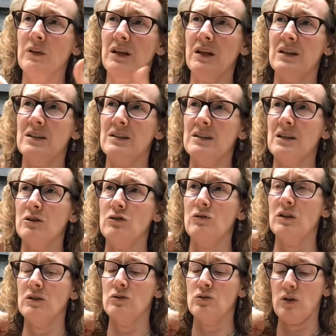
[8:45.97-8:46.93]
because
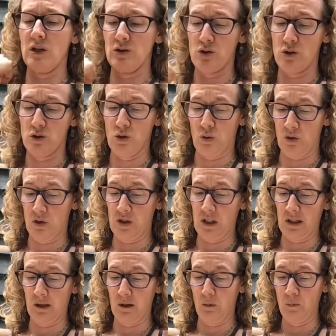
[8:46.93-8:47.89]
you can stretch your
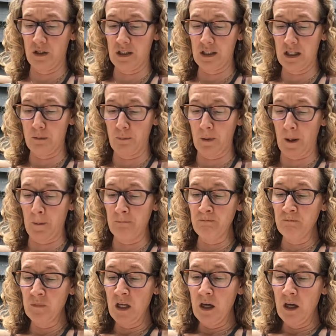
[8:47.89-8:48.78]
shoulders a little bit deeper.